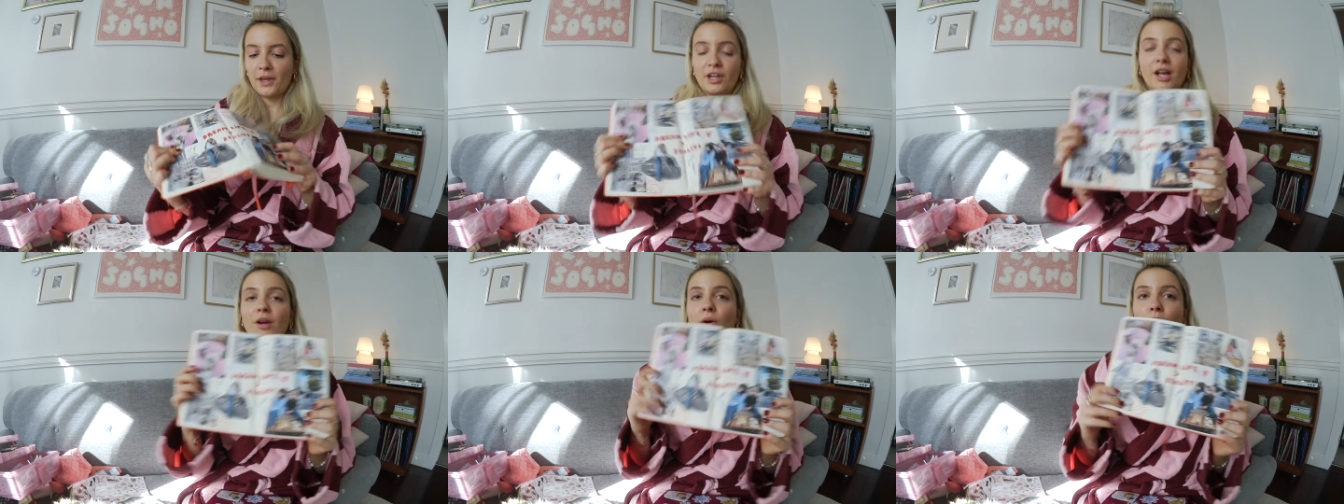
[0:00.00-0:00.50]
you
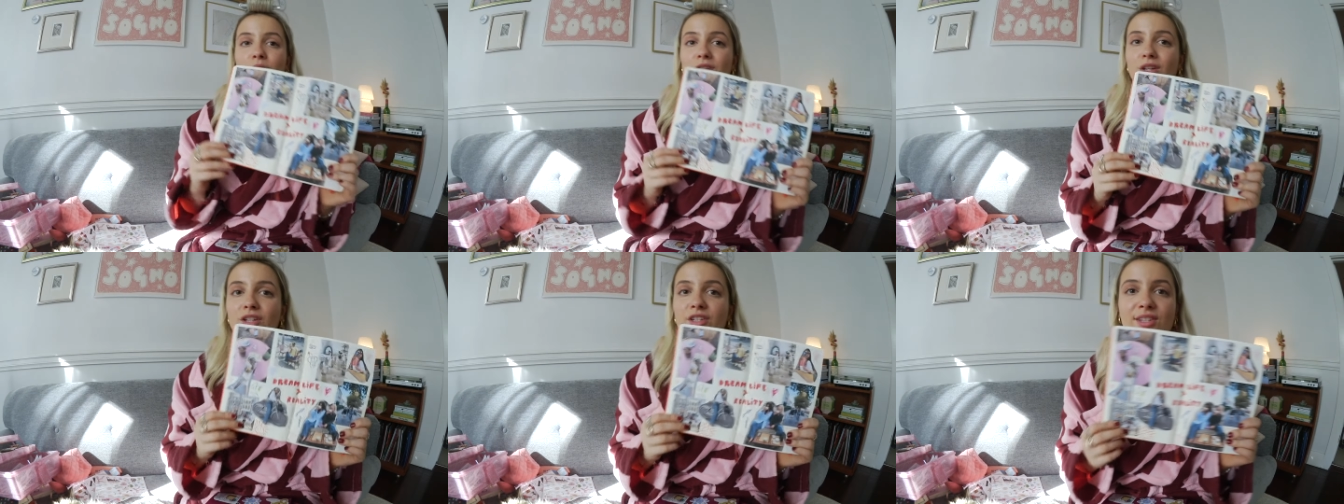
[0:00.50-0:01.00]
can
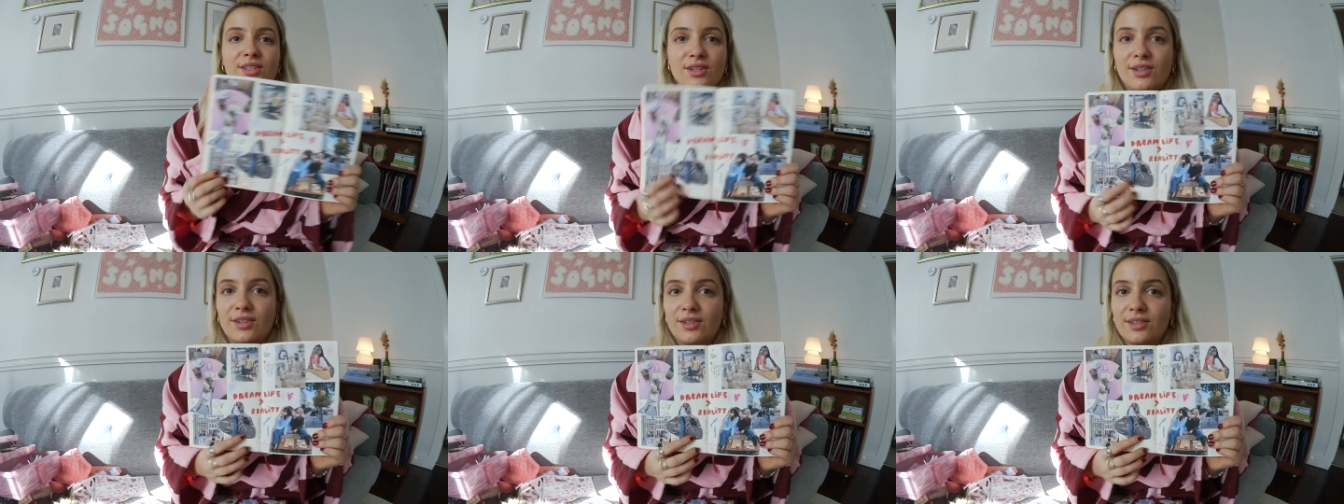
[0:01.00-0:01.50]
also just
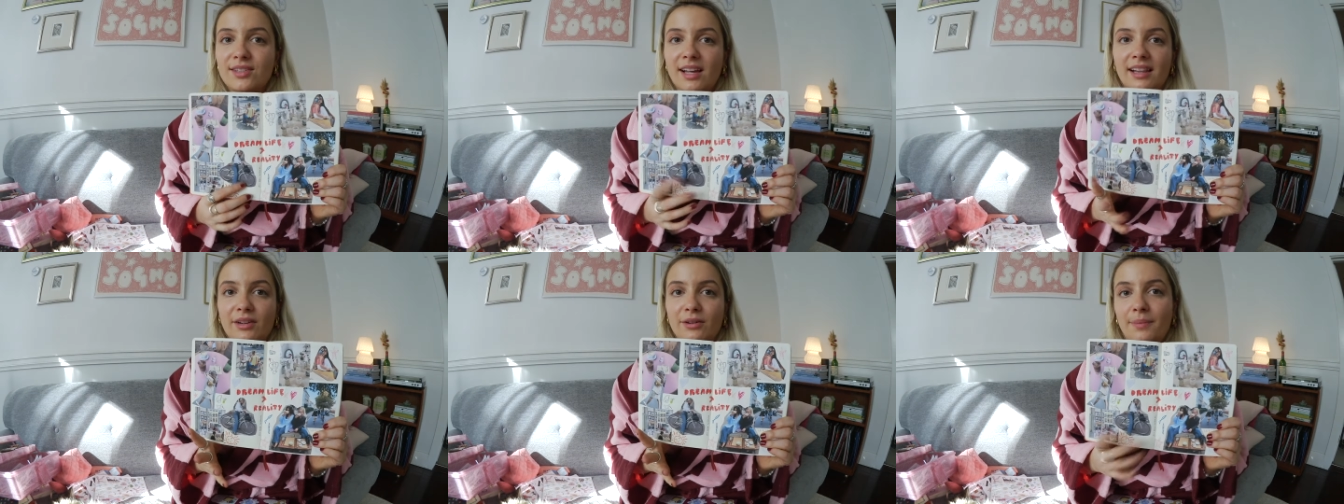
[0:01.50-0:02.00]
use
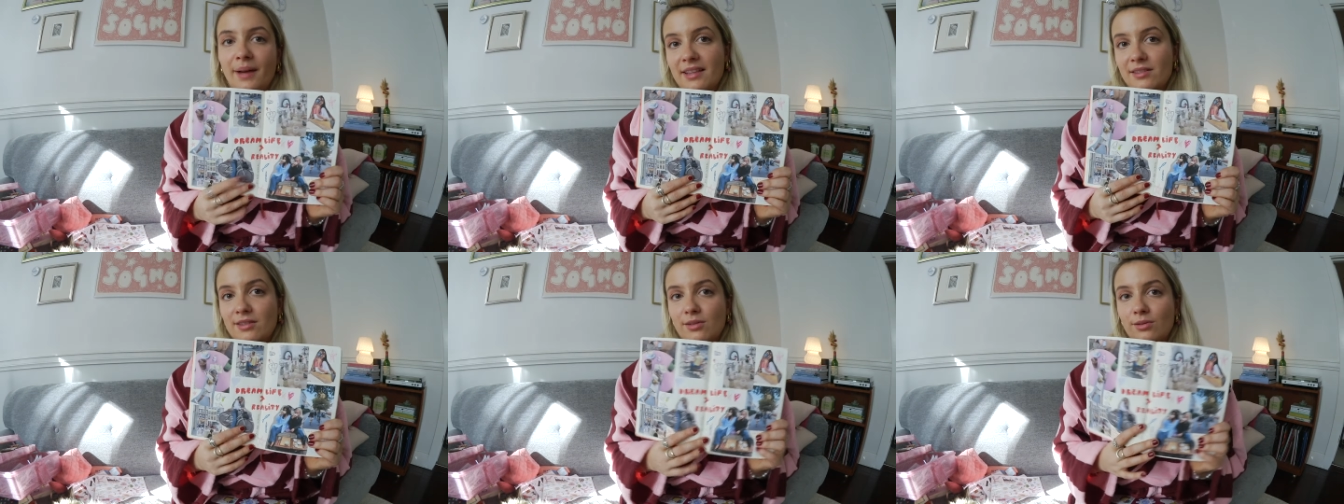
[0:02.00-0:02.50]
a little
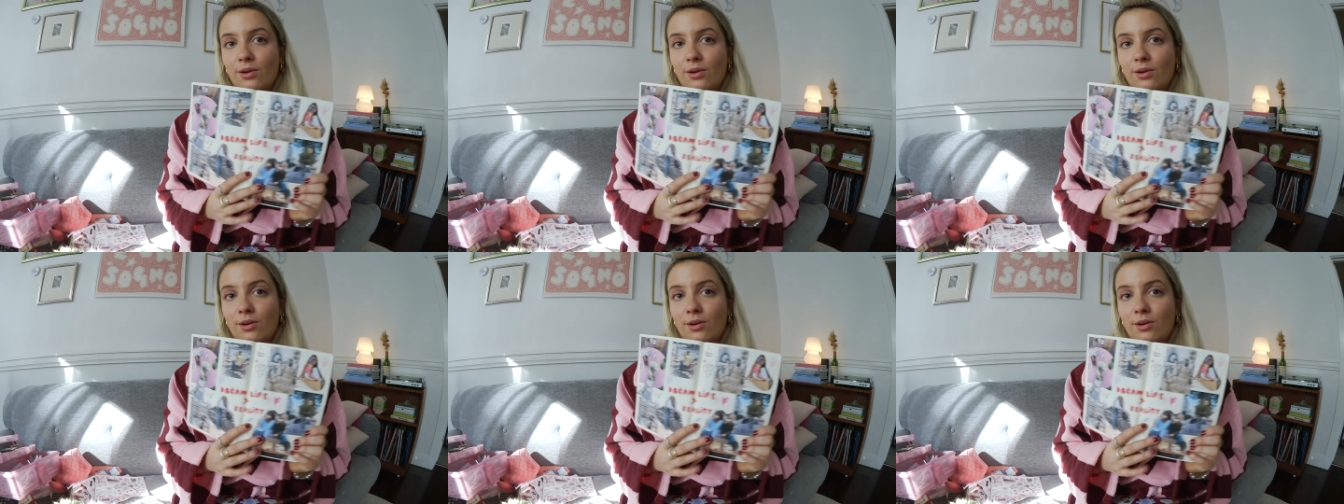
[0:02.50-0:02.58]
pencil